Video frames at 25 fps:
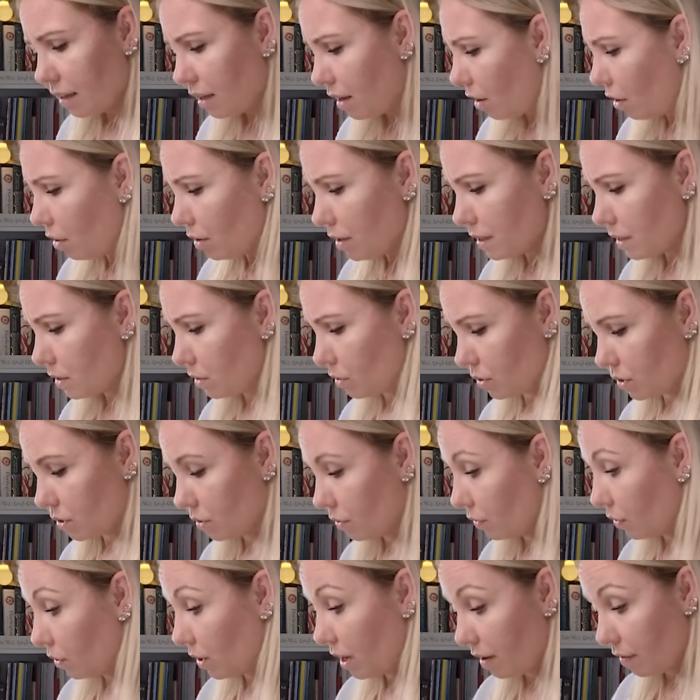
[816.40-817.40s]
All sorts
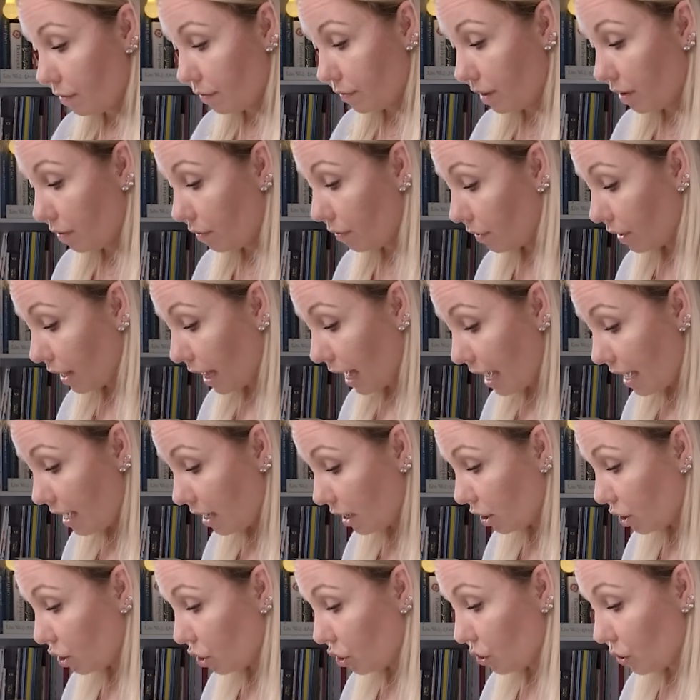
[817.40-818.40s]
of, you have the
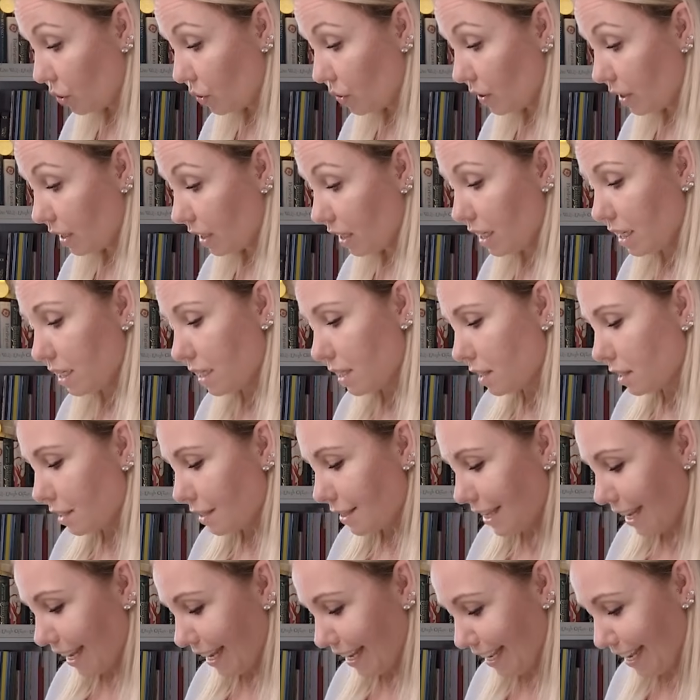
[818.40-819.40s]
flying
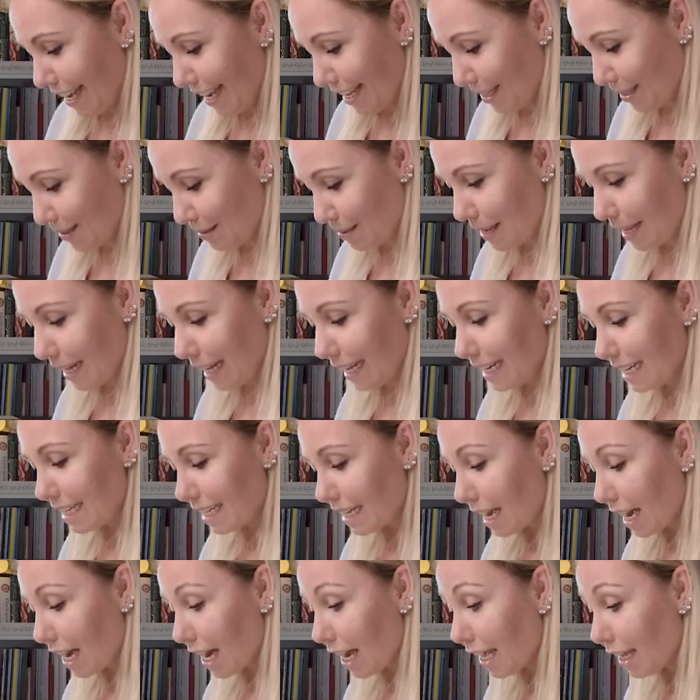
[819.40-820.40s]
geeses as well, and the
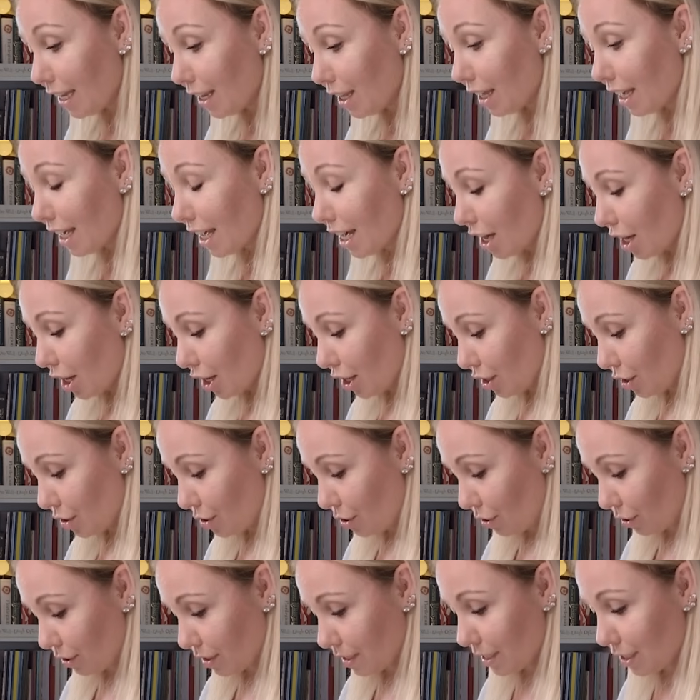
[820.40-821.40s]
tiny
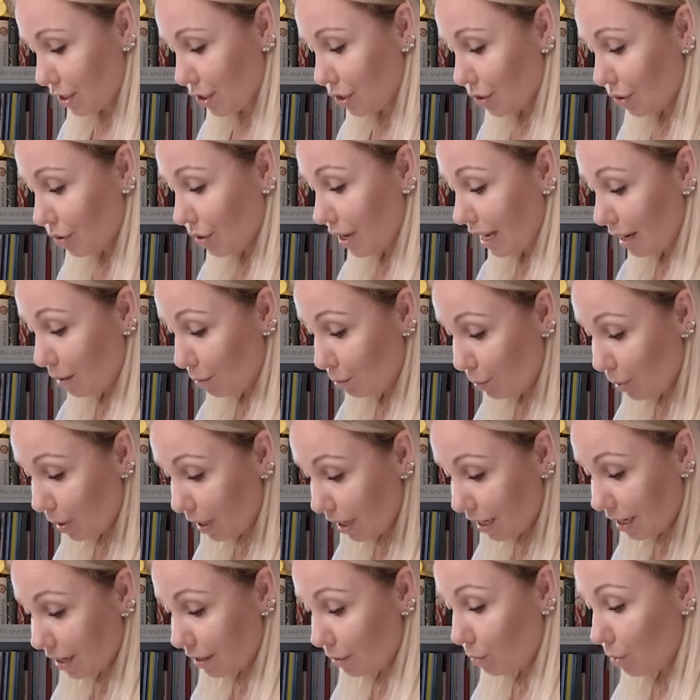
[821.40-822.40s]
ducks too, and the
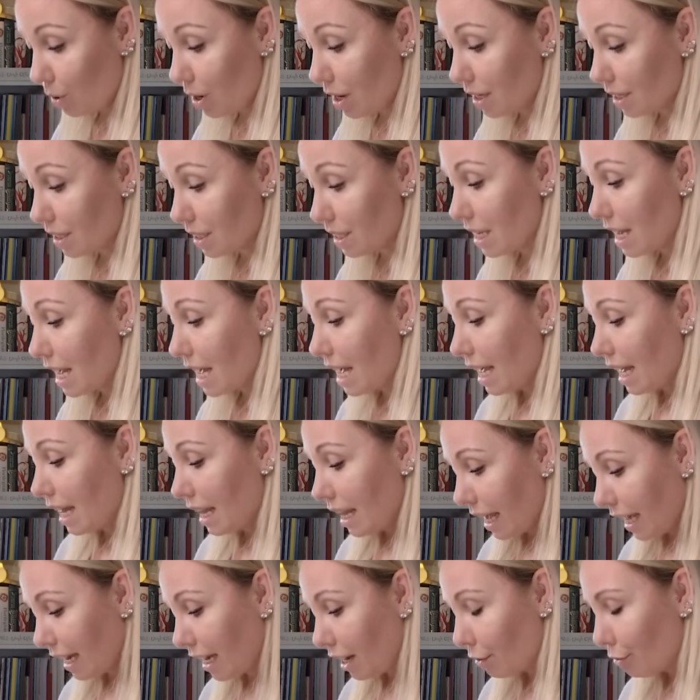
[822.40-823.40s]
bigger ones.
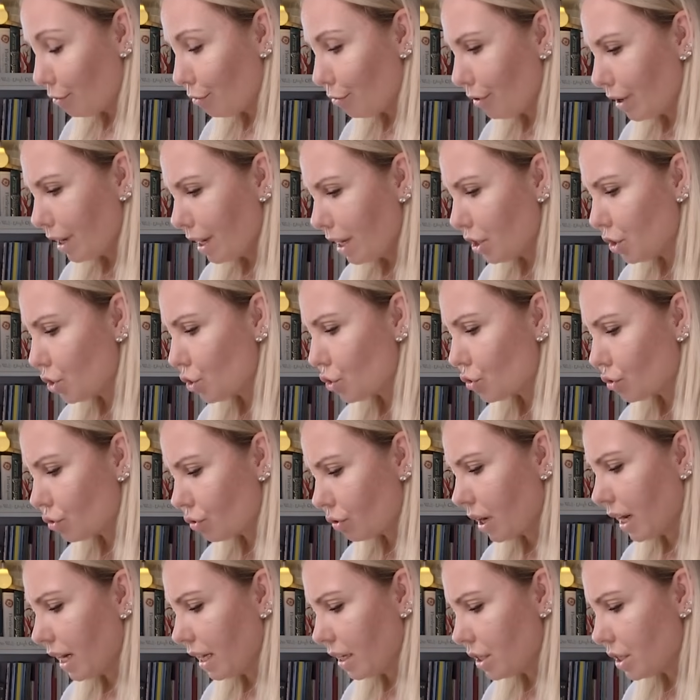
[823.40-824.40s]
Like, I really
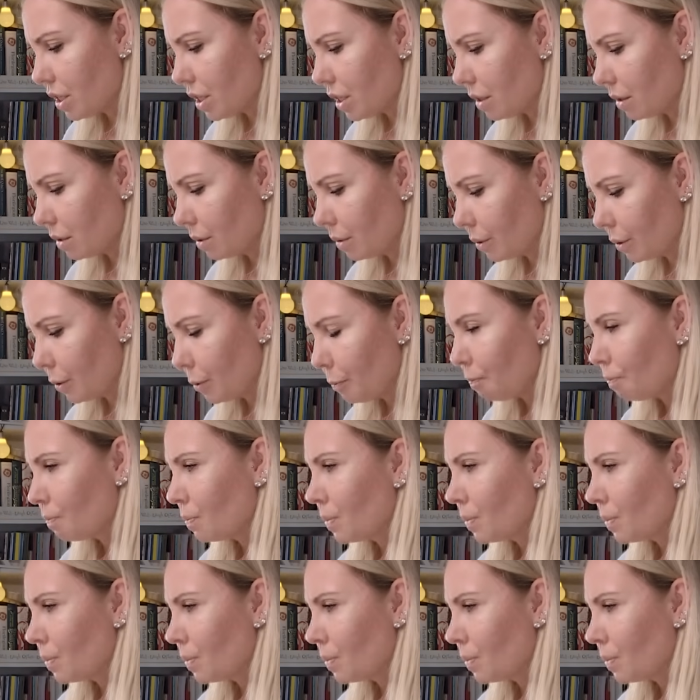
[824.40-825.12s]
tried to